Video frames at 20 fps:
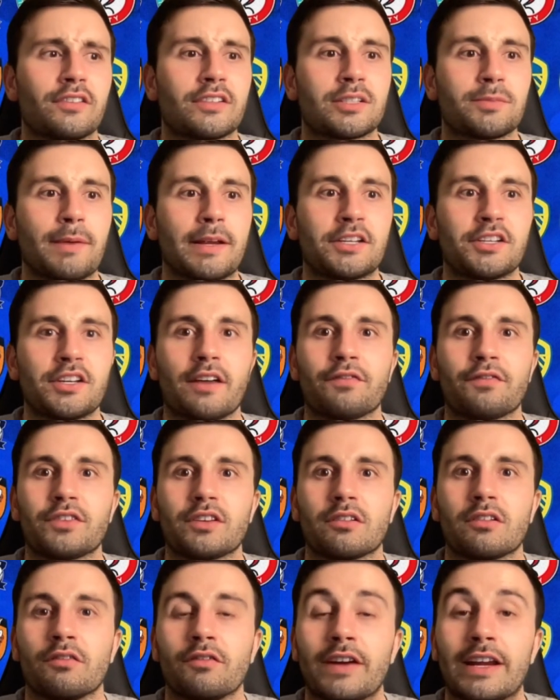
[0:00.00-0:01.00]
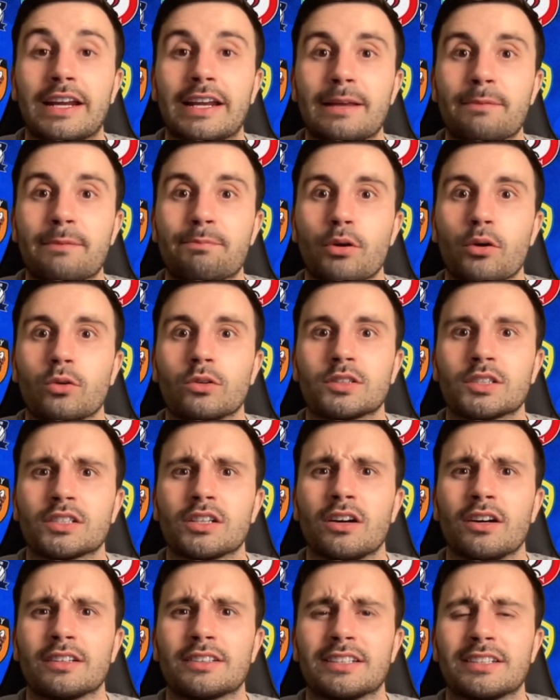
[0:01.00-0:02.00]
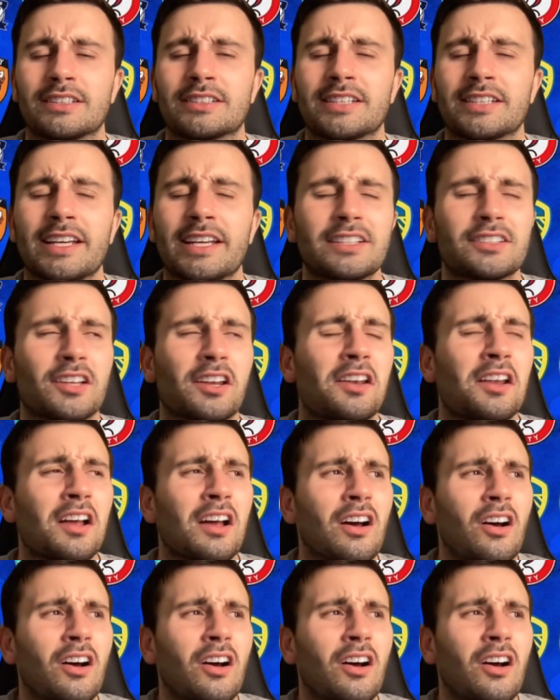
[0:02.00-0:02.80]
especially after a really poor start to the season.